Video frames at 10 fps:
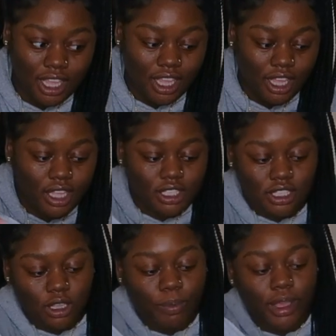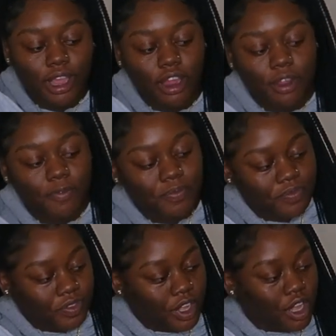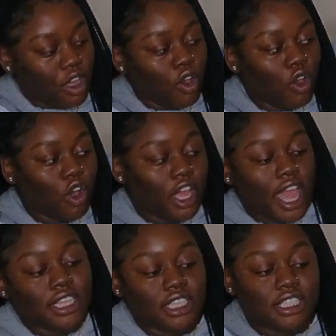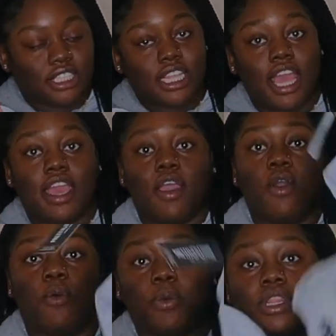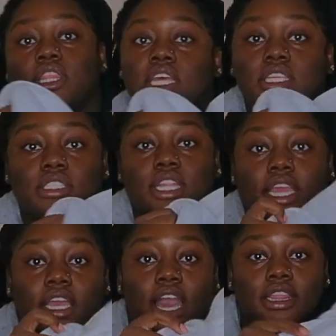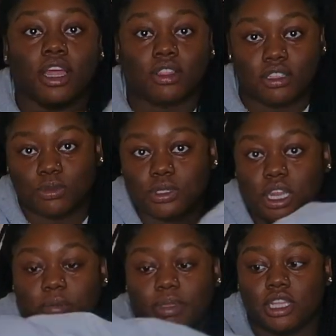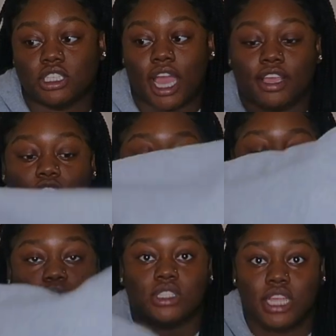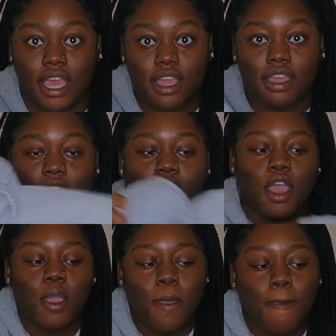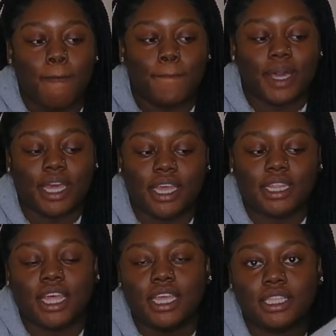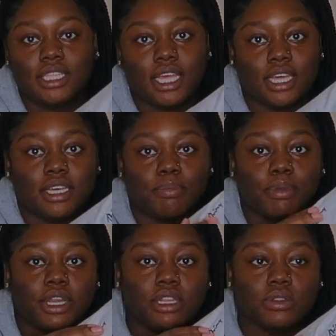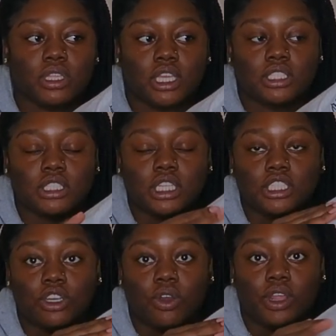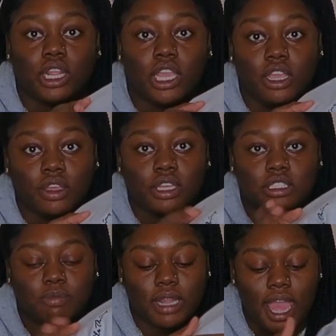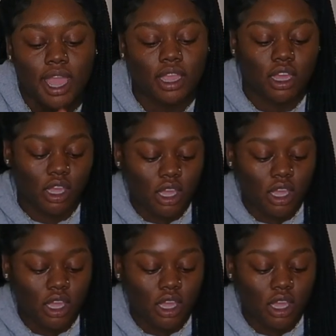these to wear as a set with this. Like, I thought this was gonna be a jogger suit set, But the Pretty Little Thing stitching on here is black,